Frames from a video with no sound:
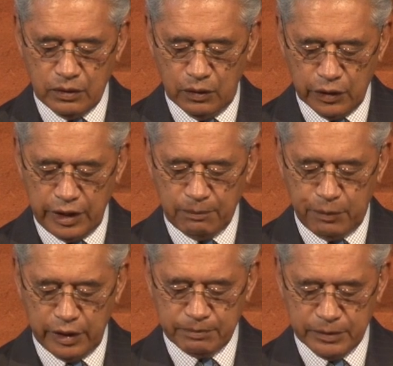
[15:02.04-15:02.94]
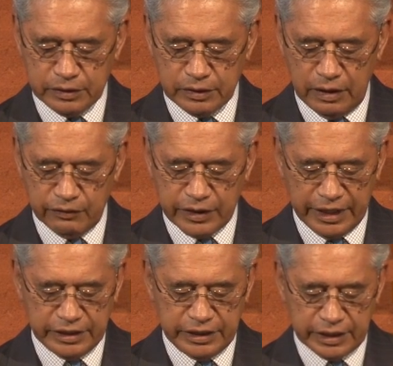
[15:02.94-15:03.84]
or the appointment of
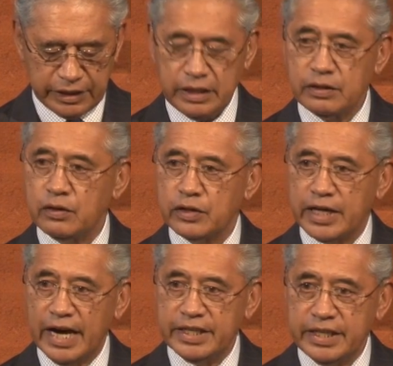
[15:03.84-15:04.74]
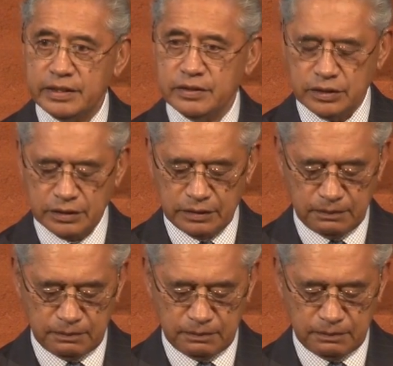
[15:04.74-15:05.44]
kaitiaki or guardians